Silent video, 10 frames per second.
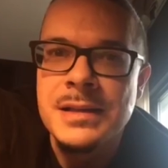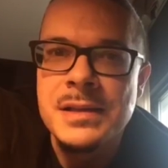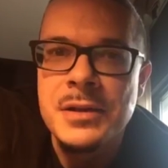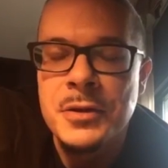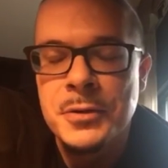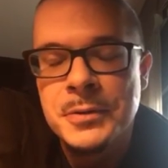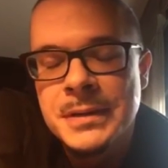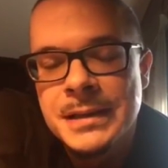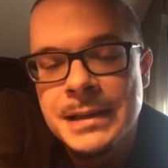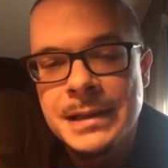And
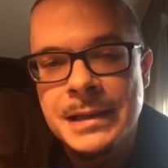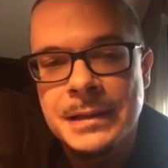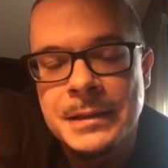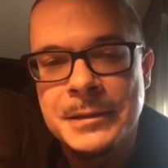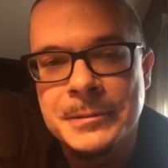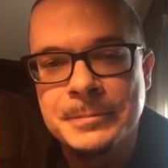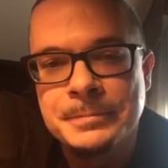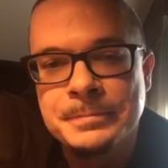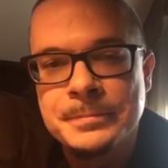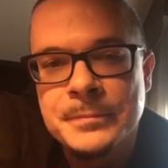so
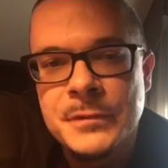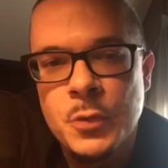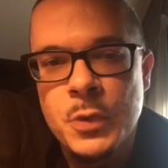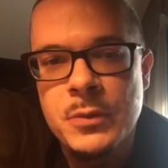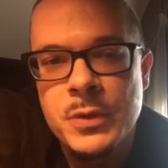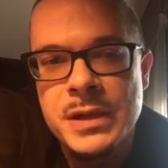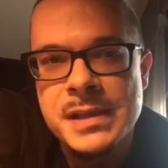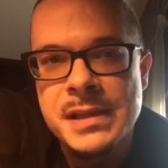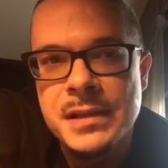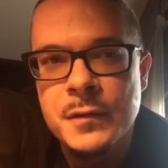we
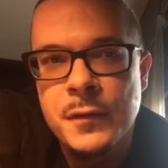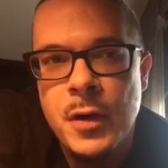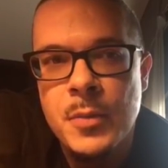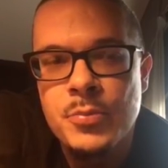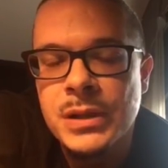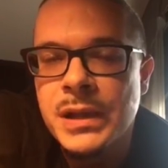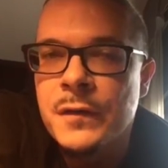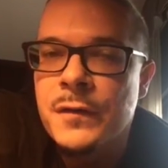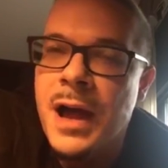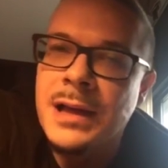see from
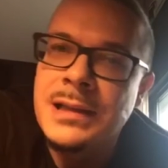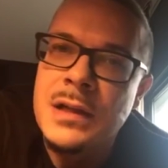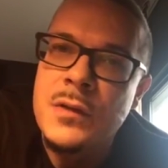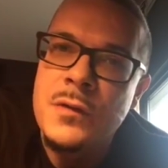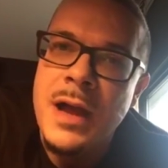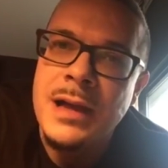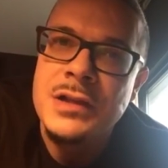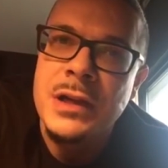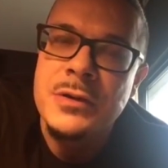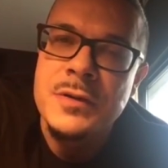PolitiFact and other fact
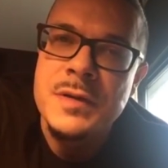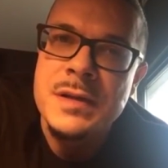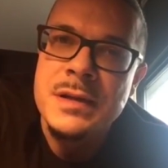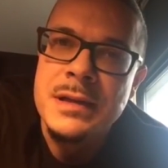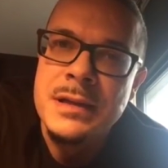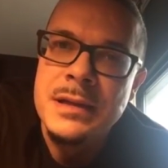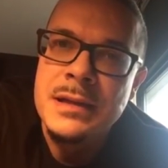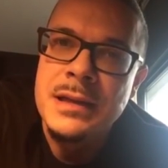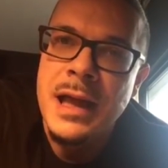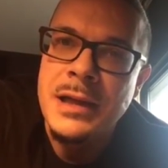checkers
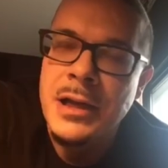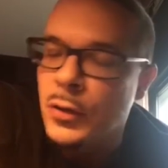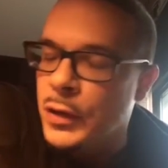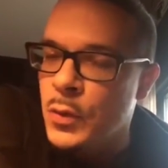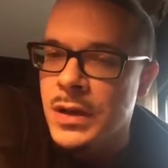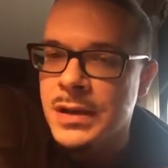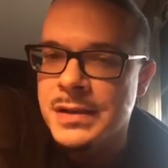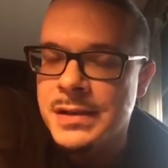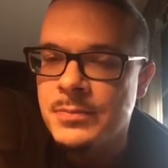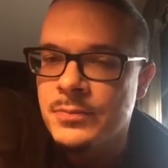that not only
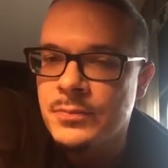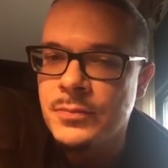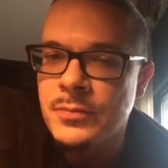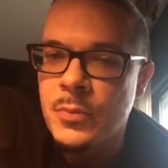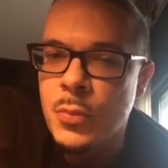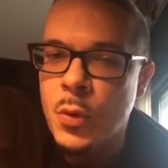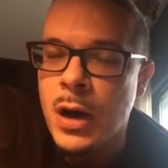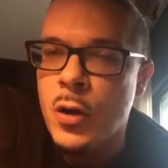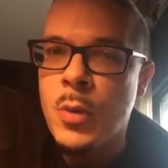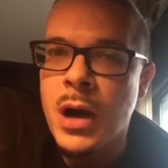was
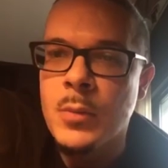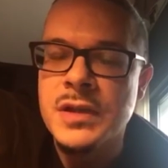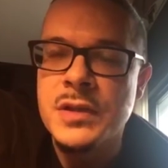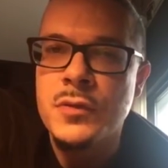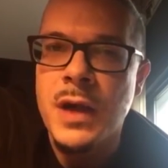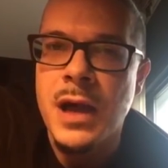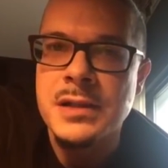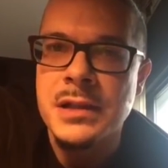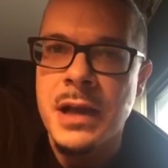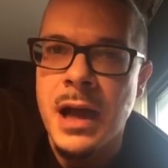Barack Obama's
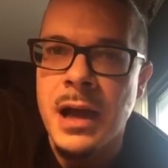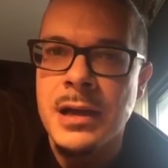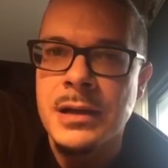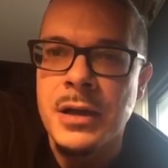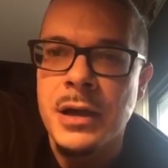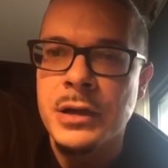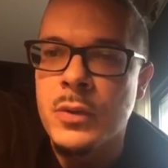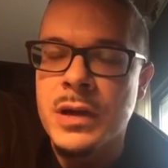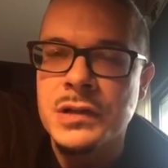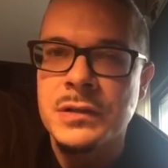2009
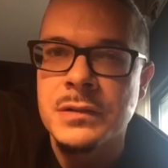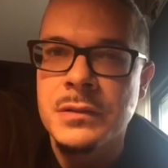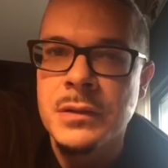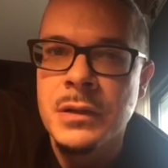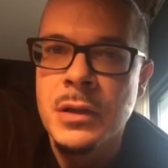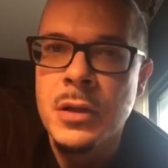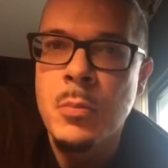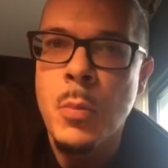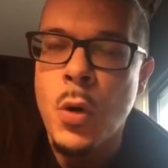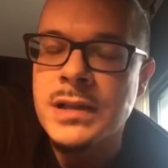inauguration
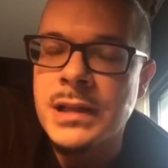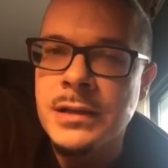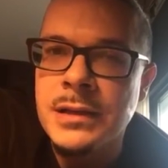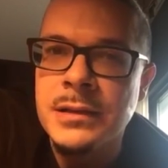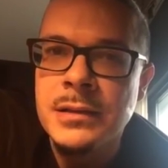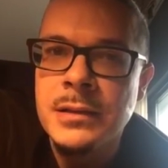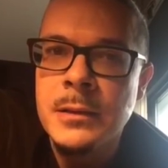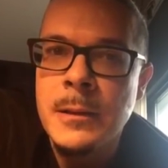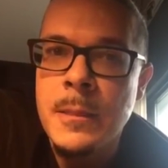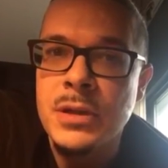more attended,
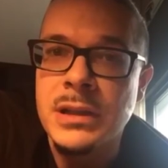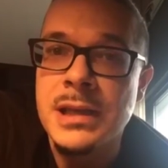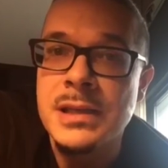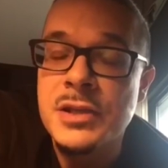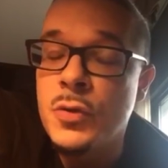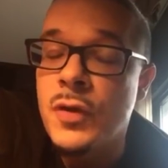but that his